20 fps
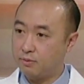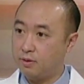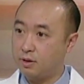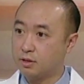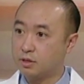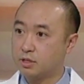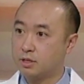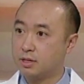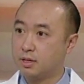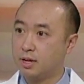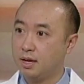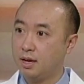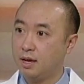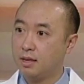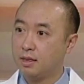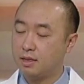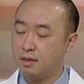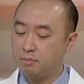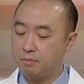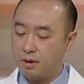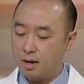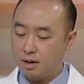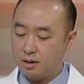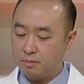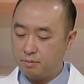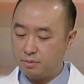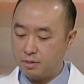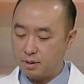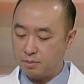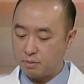function, the
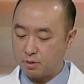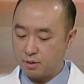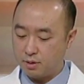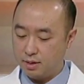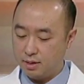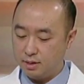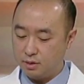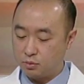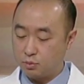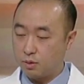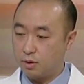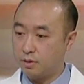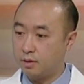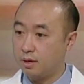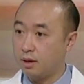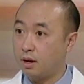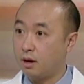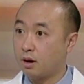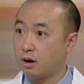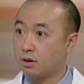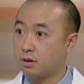bottom number is where the